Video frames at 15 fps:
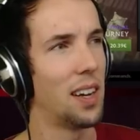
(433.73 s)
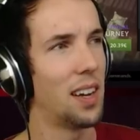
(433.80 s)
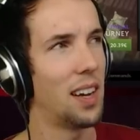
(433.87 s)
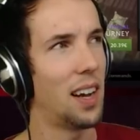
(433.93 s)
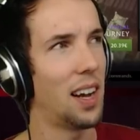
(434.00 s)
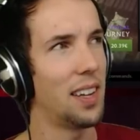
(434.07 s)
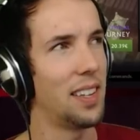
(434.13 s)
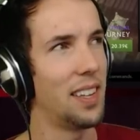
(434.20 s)

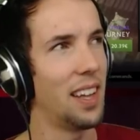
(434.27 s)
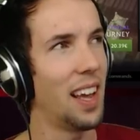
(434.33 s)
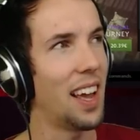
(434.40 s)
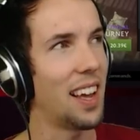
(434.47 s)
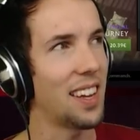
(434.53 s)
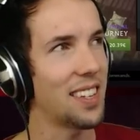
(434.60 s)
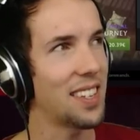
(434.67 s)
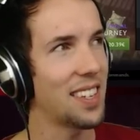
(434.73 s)

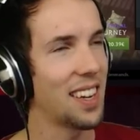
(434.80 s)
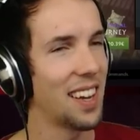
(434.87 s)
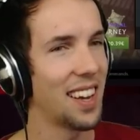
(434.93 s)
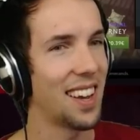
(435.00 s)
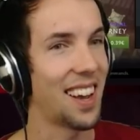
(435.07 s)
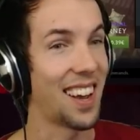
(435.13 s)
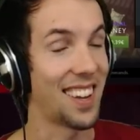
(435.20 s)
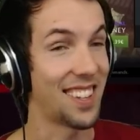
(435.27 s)
Unless
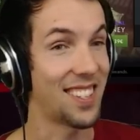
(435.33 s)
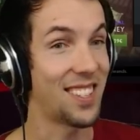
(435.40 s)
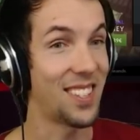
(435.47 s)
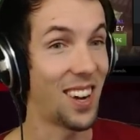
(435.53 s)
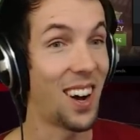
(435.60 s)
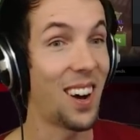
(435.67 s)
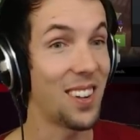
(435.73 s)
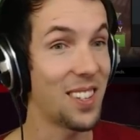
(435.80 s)
it's
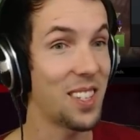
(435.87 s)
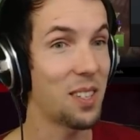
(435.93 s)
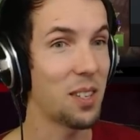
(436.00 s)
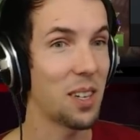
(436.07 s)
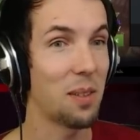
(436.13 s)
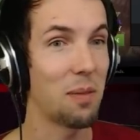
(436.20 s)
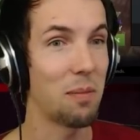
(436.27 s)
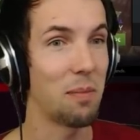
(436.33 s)
taunts
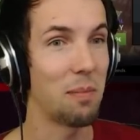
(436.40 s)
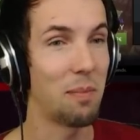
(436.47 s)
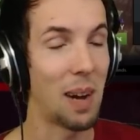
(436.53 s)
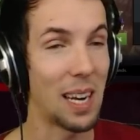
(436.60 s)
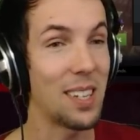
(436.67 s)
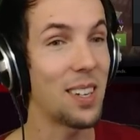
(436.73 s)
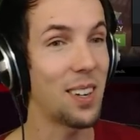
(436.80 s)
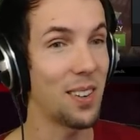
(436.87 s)

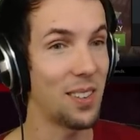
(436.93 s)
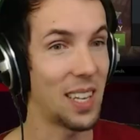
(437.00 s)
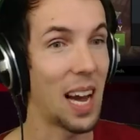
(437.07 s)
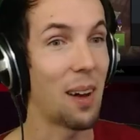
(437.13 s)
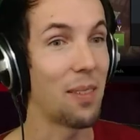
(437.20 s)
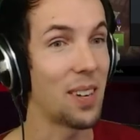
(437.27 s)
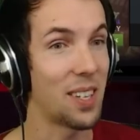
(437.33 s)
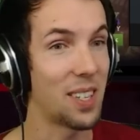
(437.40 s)
magical
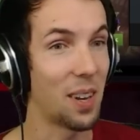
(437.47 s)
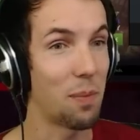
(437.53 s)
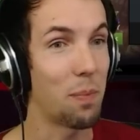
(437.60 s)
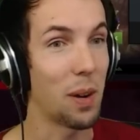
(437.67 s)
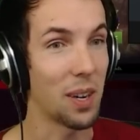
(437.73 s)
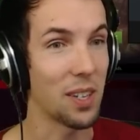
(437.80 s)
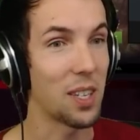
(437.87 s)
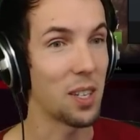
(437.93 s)
damage that
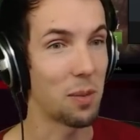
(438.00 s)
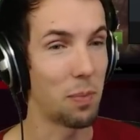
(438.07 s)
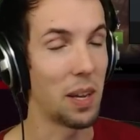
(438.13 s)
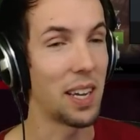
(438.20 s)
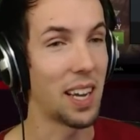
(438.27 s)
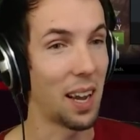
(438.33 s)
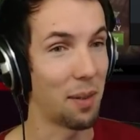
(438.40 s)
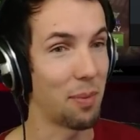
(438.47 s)
pierces
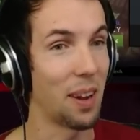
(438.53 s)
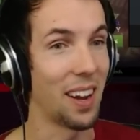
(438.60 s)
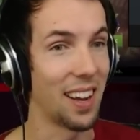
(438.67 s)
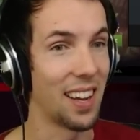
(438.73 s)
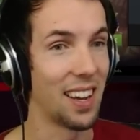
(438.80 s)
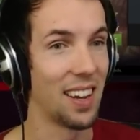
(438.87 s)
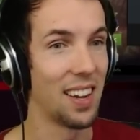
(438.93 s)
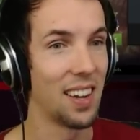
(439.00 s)
BKB
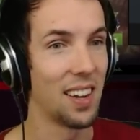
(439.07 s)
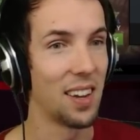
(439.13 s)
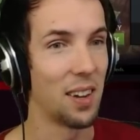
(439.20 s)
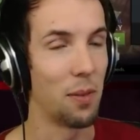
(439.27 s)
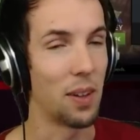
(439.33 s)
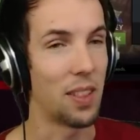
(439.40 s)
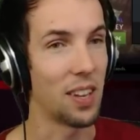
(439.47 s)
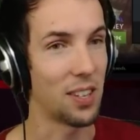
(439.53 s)

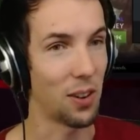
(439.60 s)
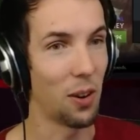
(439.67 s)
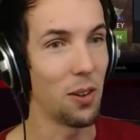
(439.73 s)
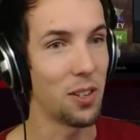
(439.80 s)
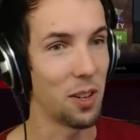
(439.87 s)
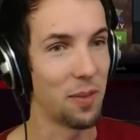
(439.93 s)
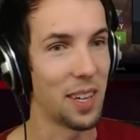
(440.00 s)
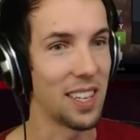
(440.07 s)
with his
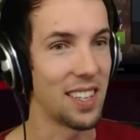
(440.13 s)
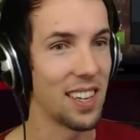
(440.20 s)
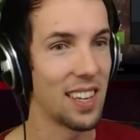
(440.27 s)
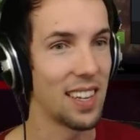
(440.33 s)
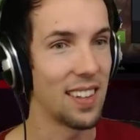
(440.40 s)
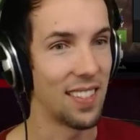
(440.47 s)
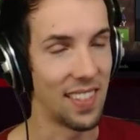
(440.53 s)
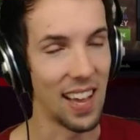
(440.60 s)
ultimate.
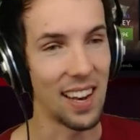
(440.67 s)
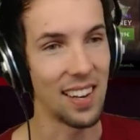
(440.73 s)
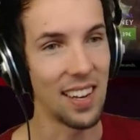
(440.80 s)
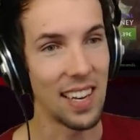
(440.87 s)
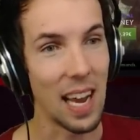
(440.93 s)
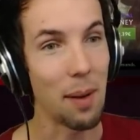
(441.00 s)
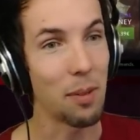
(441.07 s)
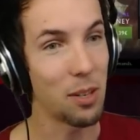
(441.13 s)
Then the
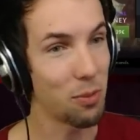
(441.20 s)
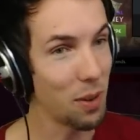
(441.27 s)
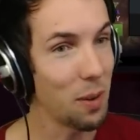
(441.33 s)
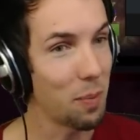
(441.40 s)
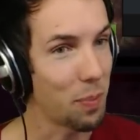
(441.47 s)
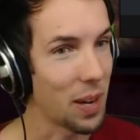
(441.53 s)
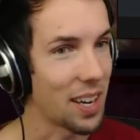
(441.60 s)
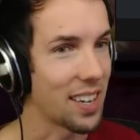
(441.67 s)
damage will
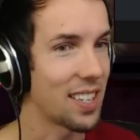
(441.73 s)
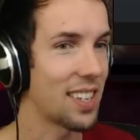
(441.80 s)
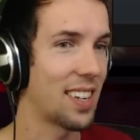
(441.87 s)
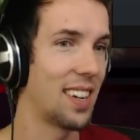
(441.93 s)
pierce.